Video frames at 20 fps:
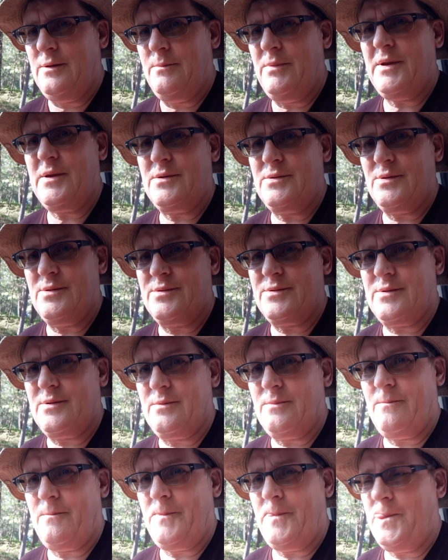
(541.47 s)
your big sister
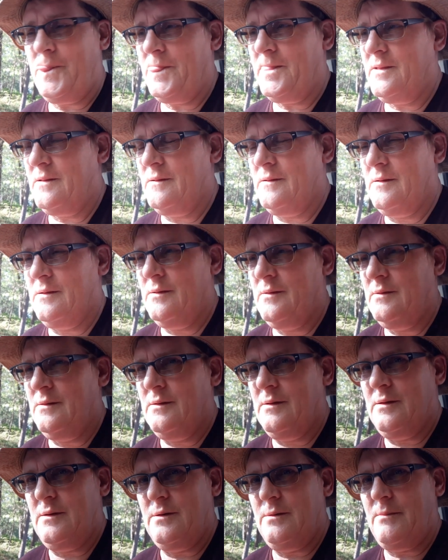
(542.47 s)

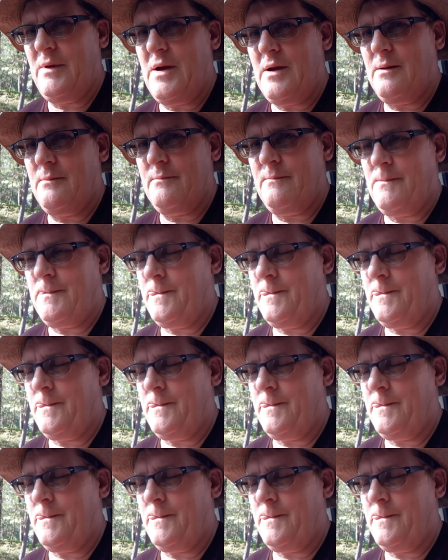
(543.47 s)
and your mom.